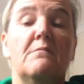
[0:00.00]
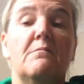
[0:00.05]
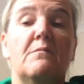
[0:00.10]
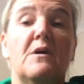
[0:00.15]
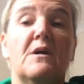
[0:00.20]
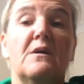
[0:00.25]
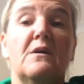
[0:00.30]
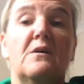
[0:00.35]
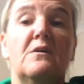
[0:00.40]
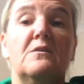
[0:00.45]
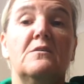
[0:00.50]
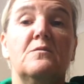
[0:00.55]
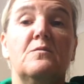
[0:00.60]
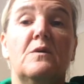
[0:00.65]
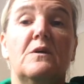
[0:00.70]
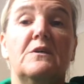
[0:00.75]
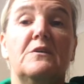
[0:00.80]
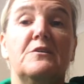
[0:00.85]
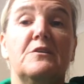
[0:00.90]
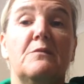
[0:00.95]
My goals
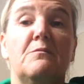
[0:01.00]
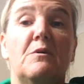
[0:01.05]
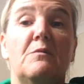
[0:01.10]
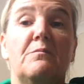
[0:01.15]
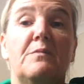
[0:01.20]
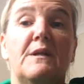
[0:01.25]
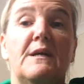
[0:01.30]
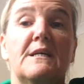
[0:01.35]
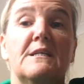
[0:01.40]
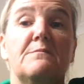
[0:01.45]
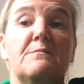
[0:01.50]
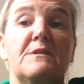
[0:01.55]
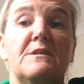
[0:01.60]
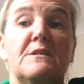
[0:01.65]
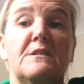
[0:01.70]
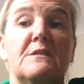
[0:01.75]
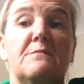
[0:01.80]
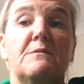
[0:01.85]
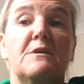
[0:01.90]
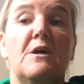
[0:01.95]
whilst I'm on placement
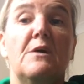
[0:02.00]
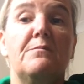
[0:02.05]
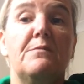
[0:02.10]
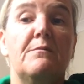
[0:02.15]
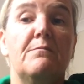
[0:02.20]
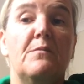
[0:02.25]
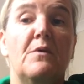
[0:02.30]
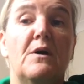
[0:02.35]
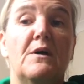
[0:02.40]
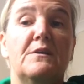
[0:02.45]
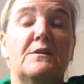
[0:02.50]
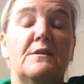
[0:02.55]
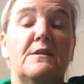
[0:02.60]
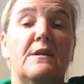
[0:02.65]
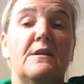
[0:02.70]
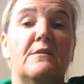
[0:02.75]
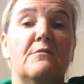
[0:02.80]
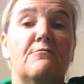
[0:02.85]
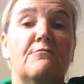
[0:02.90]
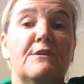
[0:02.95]
is to be open-minded
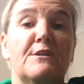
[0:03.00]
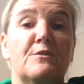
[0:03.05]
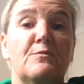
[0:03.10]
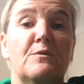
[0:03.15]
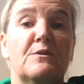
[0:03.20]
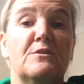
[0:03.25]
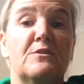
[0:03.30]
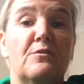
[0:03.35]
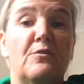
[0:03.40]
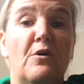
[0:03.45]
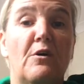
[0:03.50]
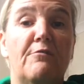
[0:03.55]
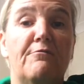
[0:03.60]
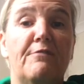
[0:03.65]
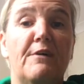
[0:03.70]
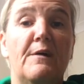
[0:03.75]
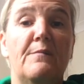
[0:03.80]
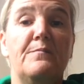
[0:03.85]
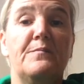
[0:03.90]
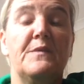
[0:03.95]
and enrich what's on
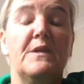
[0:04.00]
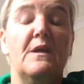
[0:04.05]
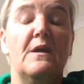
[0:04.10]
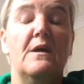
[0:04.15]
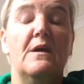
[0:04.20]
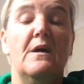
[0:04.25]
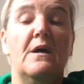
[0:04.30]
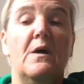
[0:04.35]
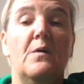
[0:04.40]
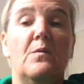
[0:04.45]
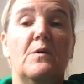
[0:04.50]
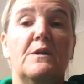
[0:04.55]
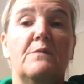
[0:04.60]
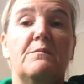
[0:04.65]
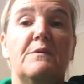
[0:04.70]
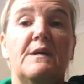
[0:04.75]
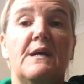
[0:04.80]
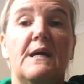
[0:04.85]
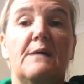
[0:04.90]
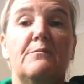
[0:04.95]
offer. I want to
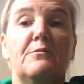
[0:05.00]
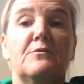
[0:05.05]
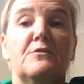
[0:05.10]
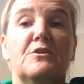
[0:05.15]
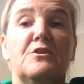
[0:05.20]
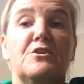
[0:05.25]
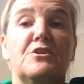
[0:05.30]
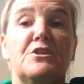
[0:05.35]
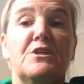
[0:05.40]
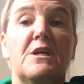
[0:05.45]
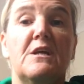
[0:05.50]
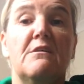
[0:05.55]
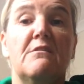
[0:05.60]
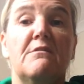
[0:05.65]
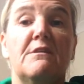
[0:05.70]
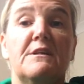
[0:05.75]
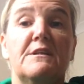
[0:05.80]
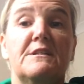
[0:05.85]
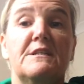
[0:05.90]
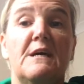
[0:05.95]
be able to share
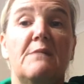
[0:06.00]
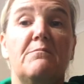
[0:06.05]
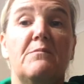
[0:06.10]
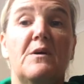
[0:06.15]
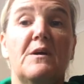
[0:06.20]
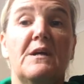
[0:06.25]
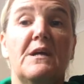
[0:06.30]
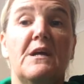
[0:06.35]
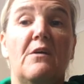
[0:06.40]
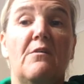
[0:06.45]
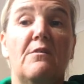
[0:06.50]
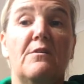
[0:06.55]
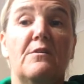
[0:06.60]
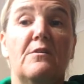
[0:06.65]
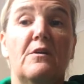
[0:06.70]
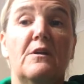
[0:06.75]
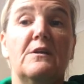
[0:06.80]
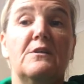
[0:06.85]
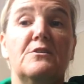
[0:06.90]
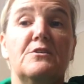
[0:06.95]
and adapt my current
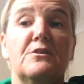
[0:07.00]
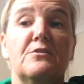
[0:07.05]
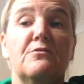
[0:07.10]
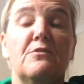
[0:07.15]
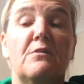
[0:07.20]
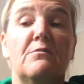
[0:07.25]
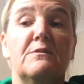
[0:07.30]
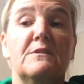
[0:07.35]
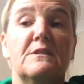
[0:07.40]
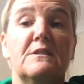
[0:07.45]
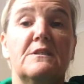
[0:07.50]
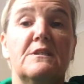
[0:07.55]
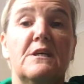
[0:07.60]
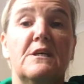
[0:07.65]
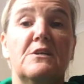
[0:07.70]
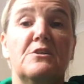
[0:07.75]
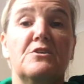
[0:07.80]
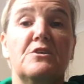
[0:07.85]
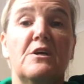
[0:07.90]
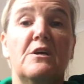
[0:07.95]
knowledge and grow as a
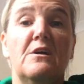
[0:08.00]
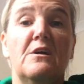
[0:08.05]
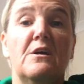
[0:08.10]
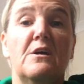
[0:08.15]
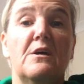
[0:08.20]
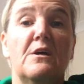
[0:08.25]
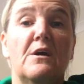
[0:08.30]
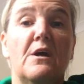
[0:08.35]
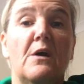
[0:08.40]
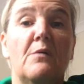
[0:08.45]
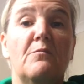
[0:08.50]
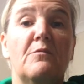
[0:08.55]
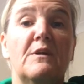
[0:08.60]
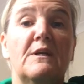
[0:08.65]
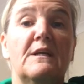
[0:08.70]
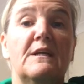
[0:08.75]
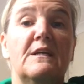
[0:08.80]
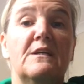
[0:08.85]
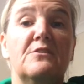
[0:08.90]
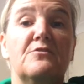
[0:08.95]
teacher. I'm
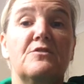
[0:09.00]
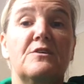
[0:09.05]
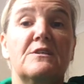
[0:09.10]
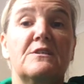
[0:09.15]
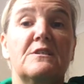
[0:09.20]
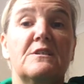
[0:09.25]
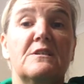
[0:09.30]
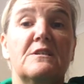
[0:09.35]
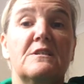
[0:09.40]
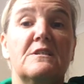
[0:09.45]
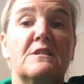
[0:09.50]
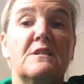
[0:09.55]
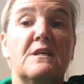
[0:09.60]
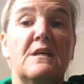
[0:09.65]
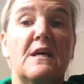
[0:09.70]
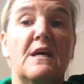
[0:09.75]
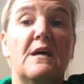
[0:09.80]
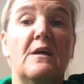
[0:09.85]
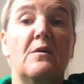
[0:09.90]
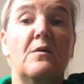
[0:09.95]
really interested to see
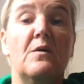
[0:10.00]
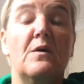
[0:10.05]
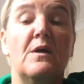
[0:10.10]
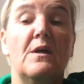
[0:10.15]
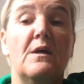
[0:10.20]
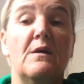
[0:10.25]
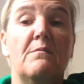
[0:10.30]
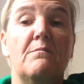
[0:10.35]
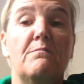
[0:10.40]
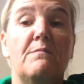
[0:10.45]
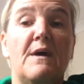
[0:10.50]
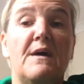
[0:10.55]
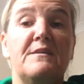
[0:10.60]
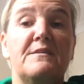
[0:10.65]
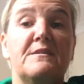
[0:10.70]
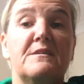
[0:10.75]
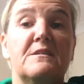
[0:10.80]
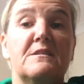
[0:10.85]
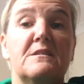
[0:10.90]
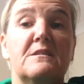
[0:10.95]
how
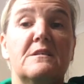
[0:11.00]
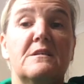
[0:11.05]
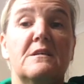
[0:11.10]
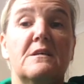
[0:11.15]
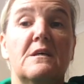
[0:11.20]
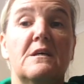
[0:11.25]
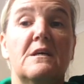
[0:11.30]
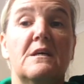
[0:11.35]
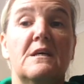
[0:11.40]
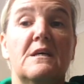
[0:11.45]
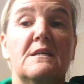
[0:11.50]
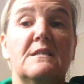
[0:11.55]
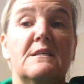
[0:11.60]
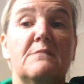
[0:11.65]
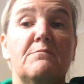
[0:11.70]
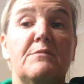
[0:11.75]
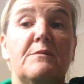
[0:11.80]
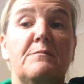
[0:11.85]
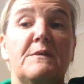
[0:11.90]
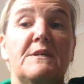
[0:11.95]
maths is
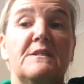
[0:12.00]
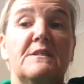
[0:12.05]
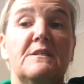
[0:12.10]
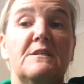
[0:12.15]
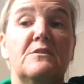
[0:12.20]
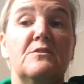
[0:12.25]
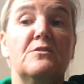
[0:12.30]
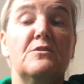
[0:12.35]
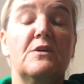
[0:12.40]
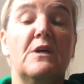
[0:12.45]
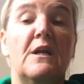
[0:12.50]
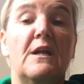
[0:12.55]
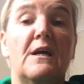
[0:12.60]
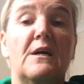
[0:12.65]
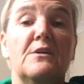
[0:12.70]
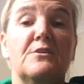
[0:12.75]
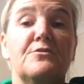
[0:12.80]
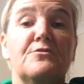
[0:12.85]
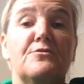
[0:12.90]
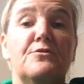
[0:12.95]
implemented into your
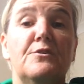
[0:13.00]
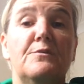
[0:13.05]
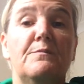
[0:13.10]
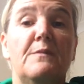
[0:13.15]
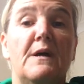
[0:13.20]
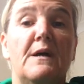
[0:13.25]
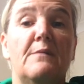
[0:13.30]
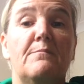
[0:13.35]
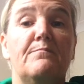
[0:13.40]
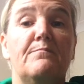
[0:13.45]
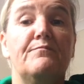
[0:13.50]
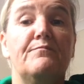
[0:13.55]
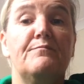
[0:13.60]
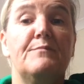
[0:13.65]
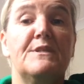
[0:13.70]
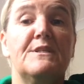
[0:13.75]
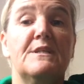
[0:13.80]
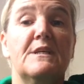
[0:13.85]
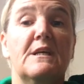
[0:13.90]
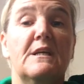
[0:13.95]
classroom,
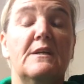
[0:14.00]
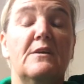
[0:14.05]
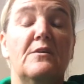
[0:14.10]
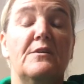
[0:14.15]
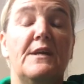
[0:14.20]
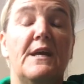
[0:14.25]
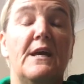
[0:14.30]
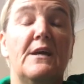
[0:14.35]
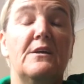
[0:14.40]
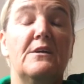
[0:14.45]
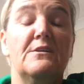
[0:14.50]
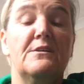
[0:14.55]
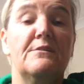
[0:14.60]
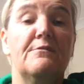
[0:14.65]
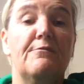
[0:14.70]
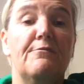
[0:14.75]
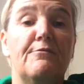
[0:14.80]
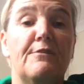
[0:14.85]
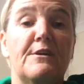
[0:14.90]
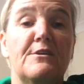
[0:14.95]
particularly on how you
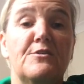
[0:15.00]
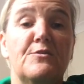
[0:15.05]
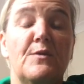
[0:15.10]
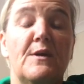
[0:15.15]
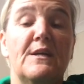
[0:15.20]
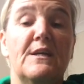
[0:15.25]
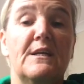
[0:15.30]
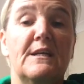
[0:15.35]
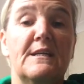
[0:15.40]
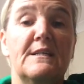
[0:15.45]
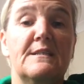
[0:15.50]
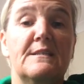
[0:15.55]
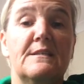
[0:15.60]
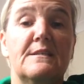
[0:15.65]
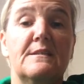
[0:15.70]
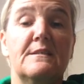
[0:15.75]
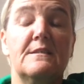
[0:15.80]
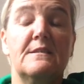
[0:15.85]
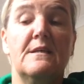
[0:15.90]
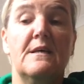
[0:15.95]
differentiate your
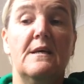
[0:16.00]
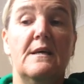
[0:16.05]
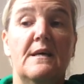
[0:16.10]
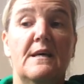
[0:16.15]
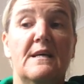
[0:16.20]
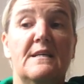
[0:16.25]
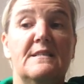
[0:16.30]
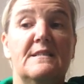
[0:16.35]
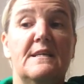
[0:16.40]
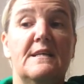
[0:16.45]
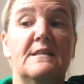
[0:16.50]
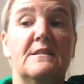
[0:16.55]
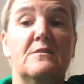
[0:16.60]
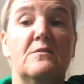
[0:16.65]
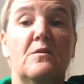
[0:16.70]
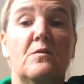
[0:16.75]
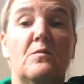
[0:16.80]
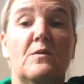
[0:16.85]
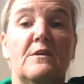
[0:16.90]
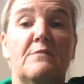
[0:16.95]
lessons, as that is
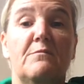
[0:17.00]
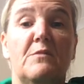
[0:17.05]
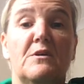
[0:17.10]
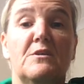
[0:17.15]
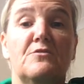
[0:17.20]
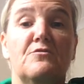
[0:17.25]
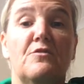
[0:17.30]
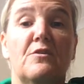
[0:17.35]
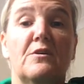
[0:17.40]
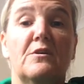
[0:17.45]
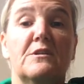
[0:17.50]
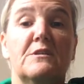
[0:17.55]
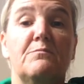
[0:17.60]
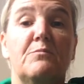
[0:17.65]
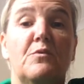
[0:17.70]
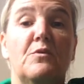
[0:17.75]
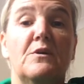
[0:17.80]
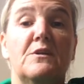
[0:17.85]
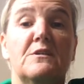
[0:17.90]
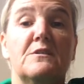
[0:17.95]
not one of my strongest
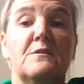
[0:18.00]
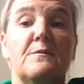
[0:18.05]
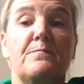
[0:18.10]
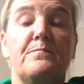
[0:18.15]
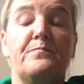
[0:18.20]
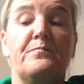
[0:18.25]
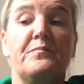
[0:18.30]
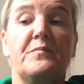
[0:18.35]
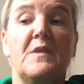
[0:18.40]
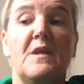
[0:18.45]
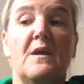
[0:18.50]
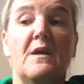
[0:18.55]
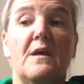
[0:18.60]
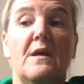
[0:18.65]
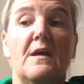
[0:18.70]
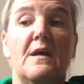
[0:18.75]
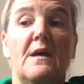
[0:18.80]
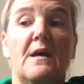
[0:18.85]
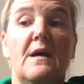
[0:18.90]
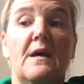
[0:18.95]
points.
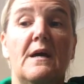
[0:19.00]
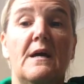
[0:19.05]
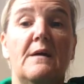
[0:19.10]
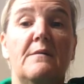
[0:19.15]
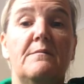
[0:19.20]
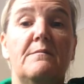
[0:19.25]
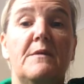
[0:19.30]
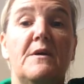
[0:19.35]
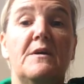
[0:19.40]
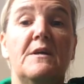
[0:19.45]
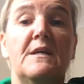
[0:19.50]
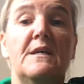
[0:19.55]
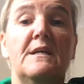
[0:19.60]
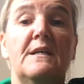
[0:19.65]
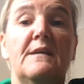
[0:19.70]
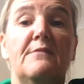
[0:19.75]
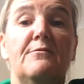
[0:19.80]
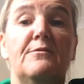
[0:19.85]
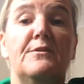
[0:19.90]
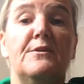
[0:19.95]
The year
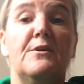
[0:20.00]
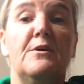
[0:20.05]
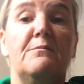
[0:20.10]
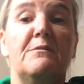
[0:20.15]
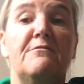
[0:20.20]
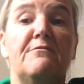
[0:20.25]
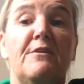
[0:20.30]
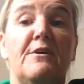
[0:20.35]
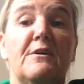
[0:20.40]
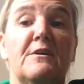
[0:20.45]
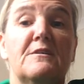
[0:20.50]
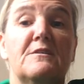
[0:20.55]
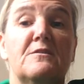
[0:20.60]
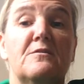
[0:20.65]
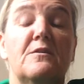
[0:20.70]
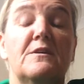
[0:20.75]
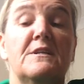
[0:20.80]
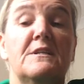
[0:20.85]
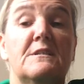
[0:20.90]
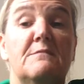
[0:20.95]
level that I'll be
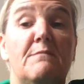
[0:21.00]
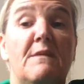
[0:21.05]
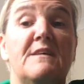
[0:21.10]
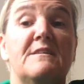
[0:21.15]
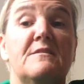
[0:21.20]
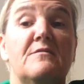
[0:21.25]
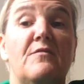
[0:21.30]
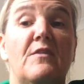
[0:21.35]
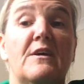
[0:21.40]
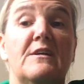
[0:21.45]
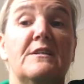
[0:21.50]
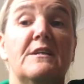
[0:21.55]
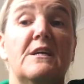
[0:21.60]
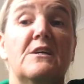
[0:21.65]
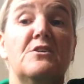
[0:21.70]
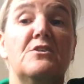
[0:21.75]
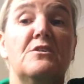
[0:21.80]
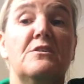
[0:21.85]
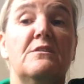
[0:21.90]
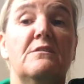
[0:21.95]
focusing on is Maths
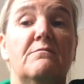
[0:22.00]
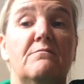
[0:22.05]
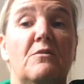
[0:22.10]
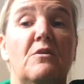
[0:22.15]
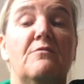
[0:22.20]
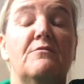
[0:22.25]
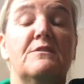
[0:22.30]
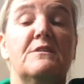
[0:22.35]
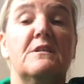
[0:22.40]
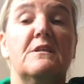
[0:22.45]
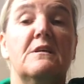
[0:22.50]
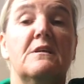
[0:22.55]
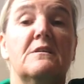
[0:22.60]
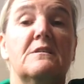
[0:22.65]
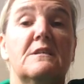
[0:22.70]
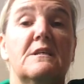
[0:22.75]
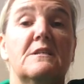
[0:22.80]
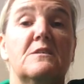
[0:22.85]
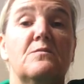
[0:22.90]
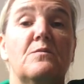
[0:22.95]
Foundation, obviously
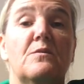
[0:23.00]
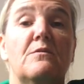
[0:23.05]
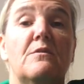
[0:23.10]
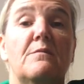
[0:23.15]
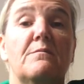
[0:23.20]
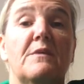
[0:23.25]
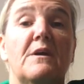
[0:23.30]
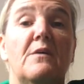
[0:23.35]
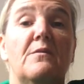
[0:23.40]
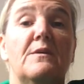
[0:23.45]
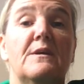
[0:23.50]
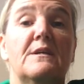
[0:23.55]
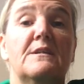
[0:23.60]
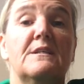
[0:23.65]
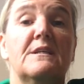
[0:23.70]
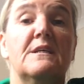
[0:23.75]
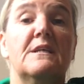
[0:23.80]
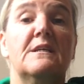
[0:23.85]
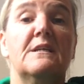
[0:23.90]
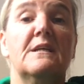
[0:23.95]
because that's where I'm going
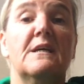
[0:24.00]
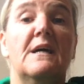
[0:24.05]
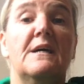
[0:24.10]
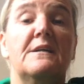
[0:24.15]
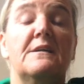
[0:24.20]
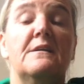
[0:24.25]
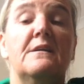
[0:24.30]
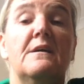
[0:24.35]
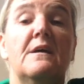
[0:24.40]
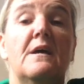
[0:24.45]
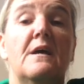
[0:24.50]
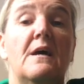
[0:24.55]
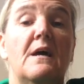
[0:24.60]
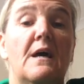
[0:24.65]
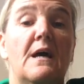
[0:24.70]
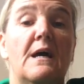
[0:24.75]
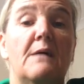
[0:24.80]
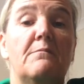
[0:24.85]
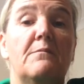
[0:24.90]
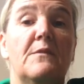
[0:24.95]
into kindergarten.
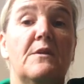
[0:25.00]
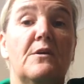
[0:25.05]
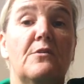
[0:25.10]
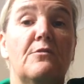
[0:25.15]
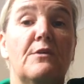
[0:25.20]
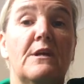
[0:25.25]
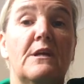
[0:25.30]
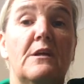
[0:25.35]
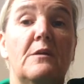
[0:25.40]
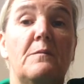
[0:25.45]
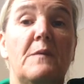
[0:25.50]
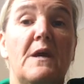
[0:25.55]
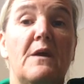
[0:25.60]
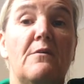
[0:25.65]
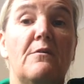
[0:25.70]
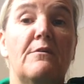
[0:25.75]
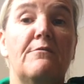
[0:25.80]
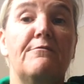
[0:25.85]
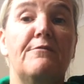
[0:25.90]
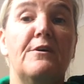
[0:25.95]
The curriculum
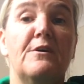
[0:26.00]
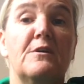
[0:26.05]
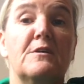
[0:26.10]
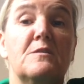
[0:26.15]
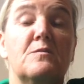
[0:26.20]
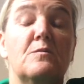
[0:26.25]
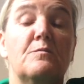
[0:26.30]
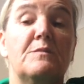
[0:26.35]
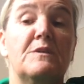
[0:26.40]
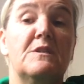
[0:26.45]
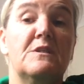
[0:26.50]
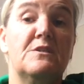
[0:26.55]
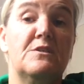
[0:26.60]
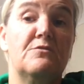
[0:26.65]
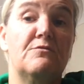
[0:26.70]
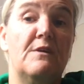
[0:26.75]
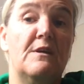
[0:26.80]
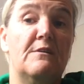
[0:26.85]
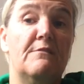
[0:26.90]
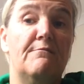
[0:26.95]
area of focus will be the
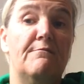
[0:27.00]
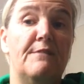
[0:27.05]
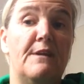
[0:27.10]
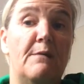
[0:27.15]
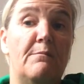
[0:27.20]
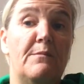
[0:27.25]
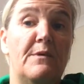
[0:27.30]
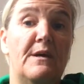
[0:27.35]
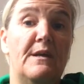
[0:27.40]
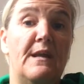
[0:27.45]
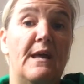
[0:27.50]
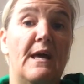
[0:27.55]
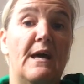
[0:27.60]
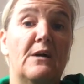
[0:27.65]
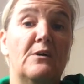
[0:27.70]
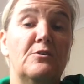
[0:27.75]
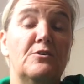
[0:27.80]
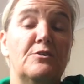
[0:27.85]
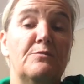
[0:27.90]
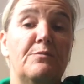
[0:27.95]
strand of number and
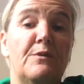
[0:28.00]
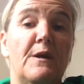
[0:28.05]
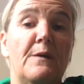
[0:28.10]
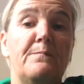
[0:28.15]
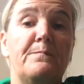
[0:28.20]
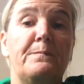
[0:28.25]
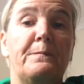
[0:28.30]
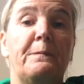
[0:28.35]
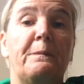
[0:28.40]
algebra.